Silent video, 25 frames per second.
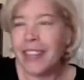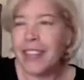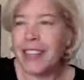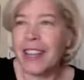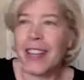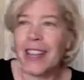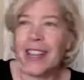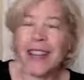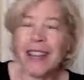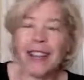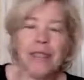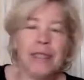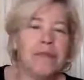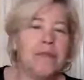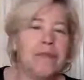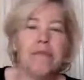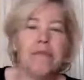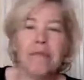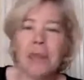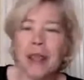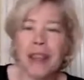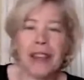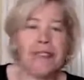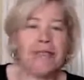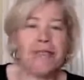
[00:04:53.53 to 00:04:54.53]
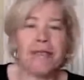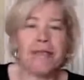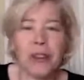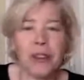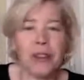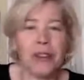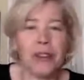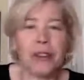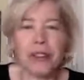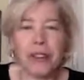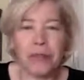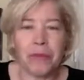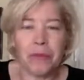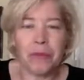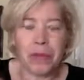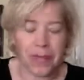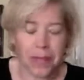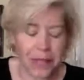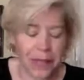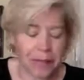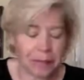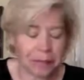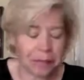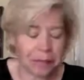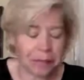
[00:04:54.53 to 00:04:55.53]
and made very good with
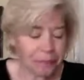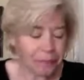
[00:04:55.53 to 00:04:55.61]
it.